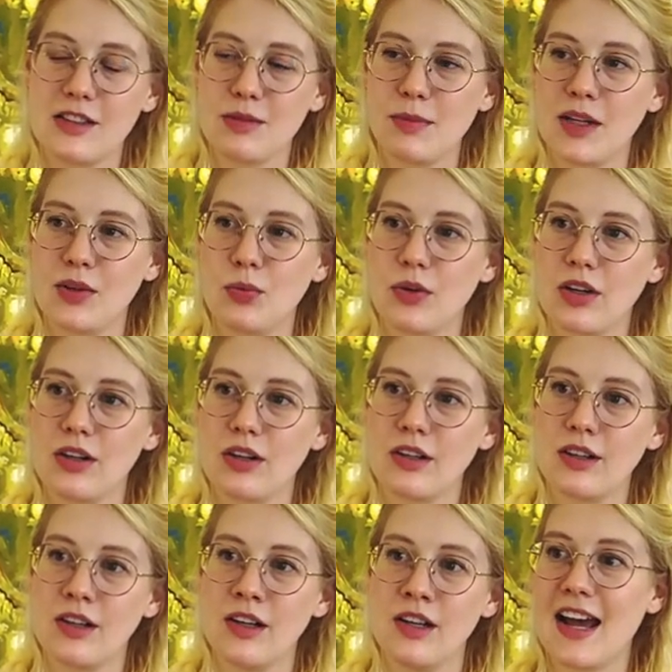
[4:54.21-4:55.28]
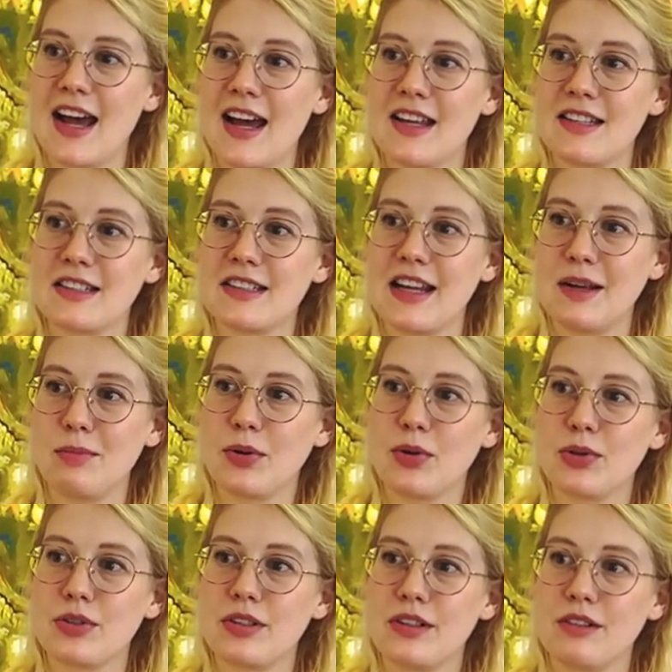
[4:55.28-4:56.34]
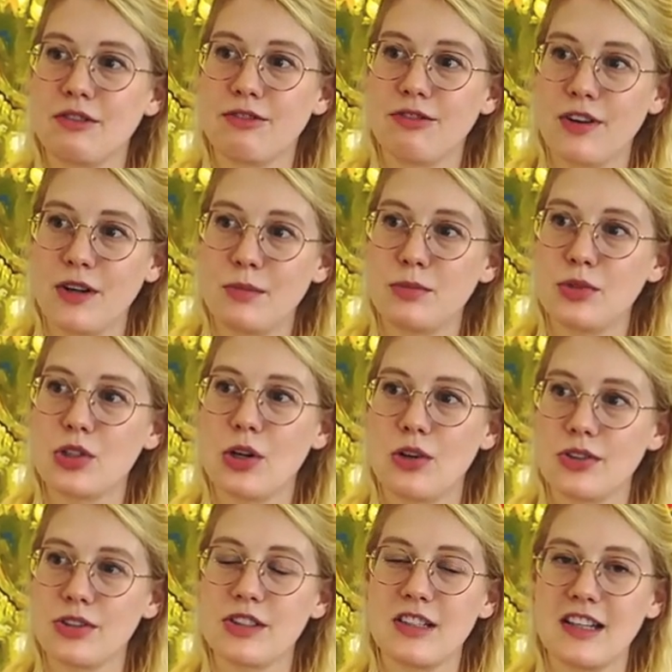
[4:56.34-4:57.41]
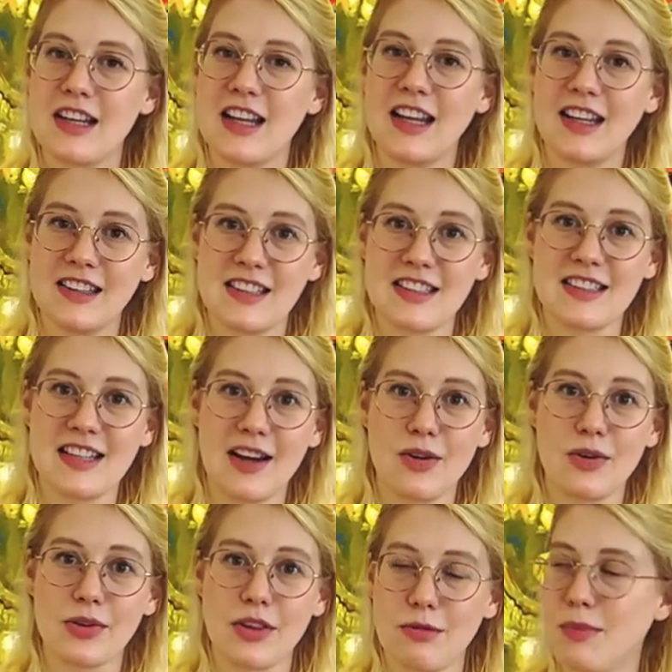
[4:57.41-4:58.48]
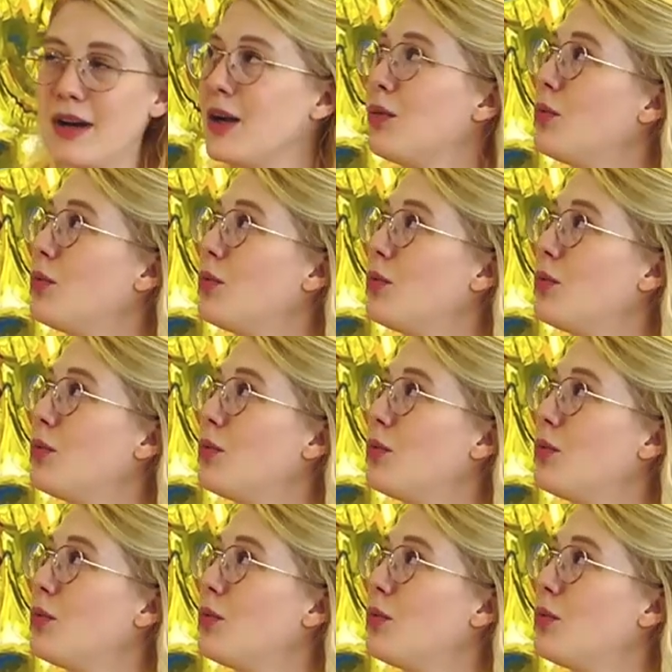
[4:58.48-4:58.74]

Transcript: to my work as a person from Charleston and the South, my